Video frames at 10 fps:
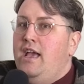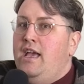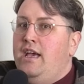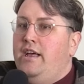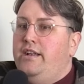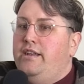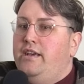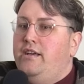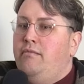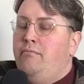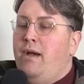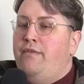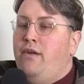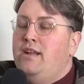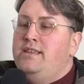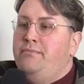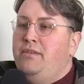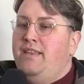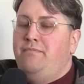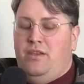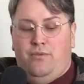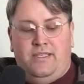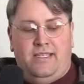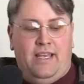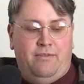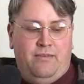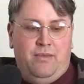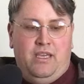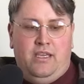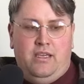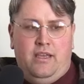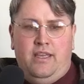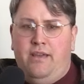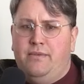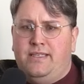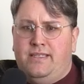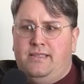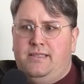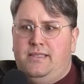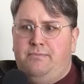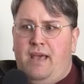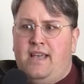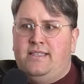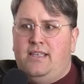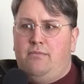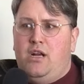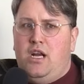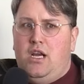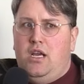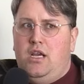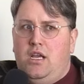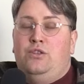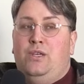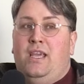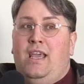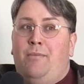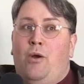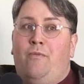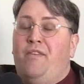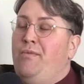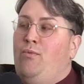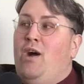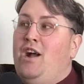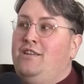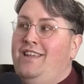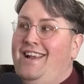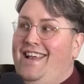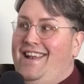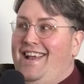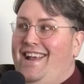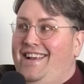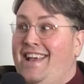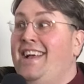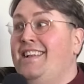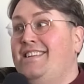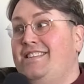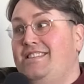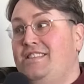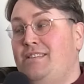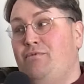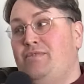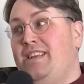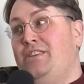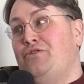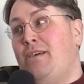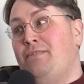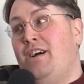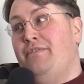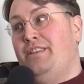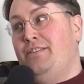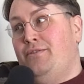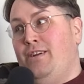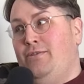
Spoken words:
And my friend didn't believe me, who was staying with me. I think it was this past summer. She came home from a walk late at night and someone was getting dropped off at the glory